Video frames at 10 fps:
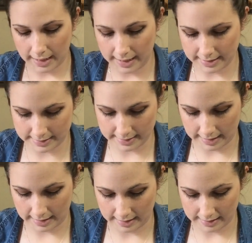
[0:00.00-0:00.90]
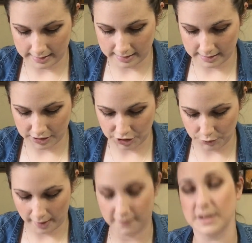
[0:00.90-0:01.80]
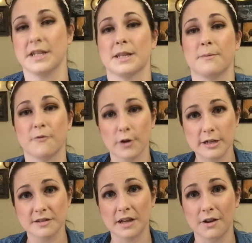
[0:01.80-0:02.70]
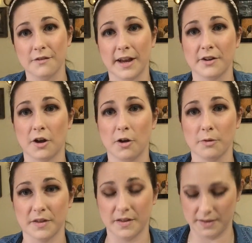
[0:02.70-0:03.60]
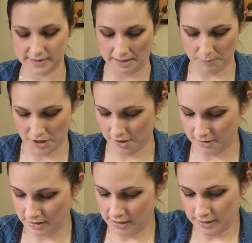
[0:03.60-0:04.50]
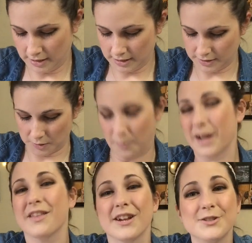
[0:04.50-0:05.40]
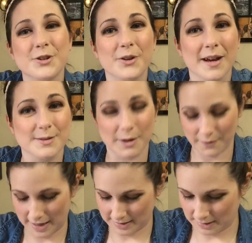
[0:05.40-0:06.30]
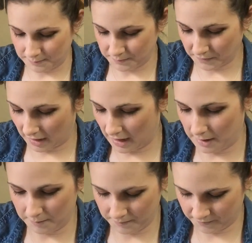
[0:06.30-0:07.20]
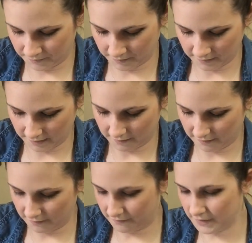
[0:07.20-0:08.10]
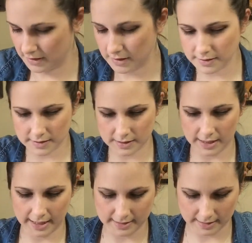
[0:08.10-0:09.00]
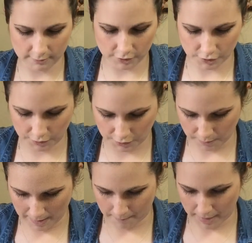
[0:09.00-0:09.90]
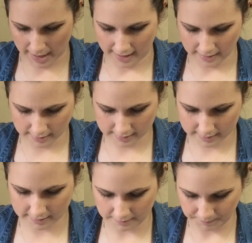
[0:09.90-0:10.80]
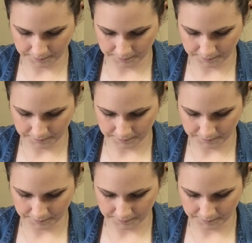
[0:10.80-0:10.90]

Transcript: And you have to knit them for yourself and all within the same year. So, but I thought I'd show you guys what I've got done. First, I guess I will show you my box.